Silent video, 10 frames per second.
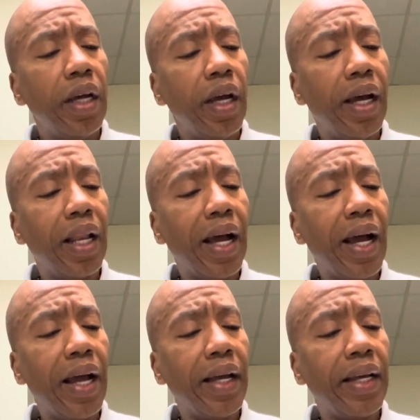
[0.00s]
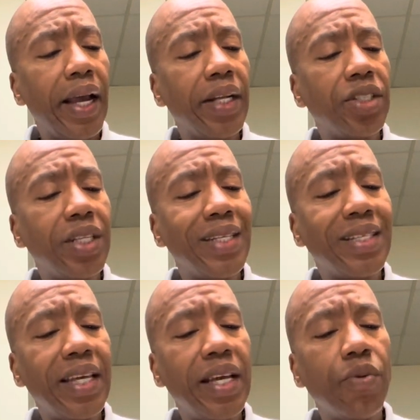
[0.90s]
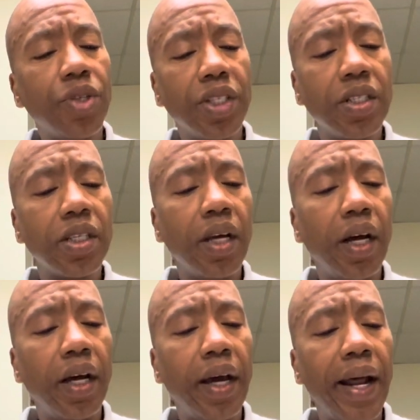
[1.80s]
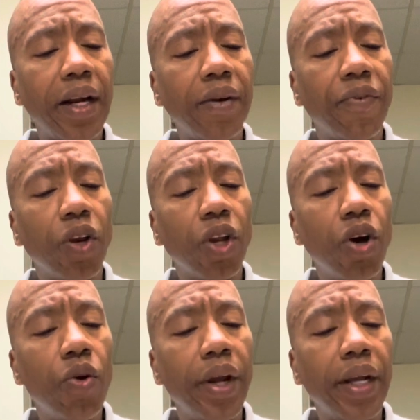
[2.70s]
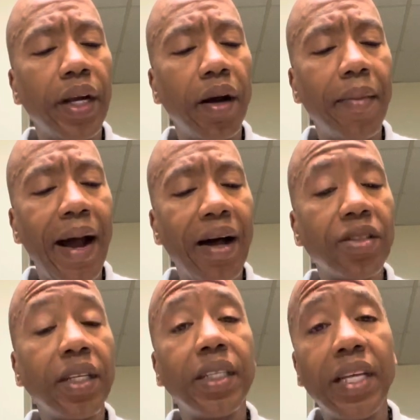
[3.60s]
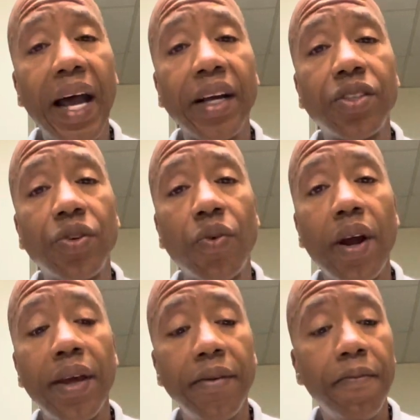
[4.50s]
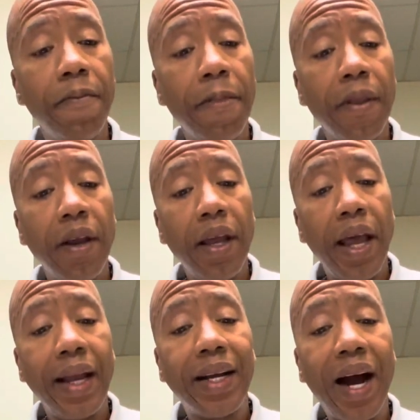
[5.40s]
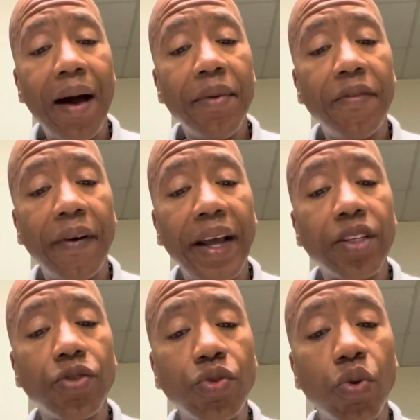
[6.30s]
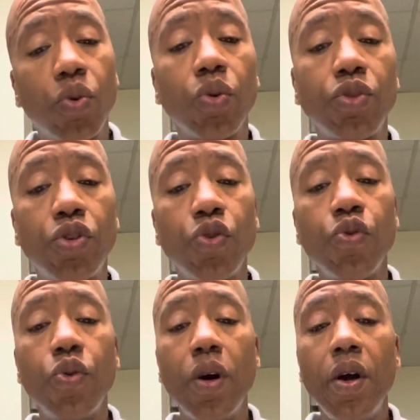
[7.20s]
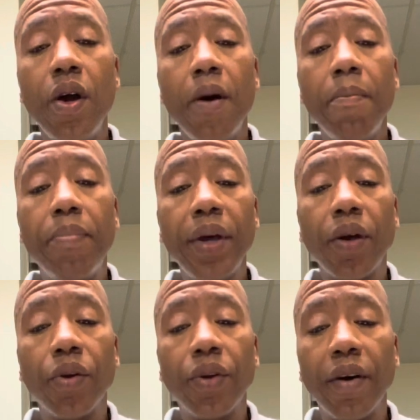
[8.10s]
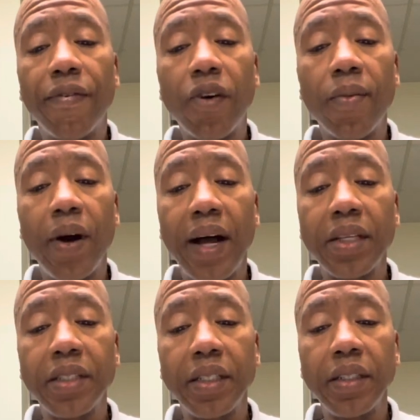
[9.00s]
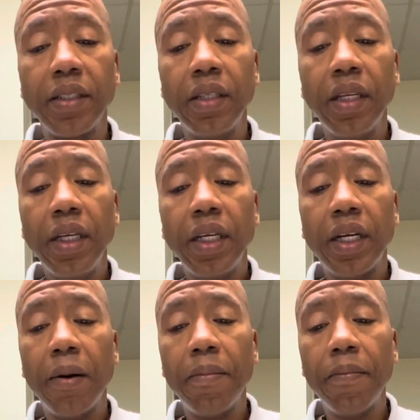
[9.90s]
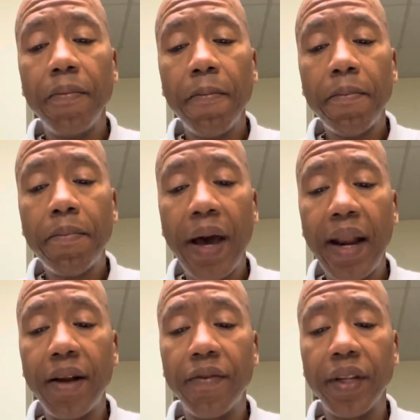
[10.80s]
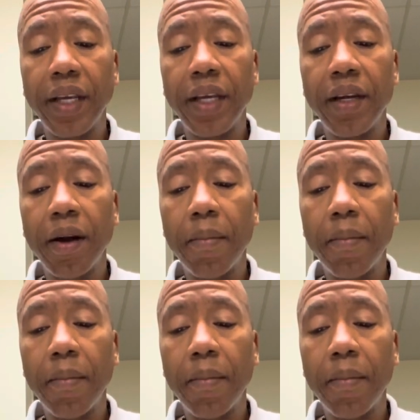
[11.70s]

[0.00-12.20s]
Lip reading: LIHTC, which is an acronym for Low Income Housing Tax Credit, a common financial tool to build affordable housing competitively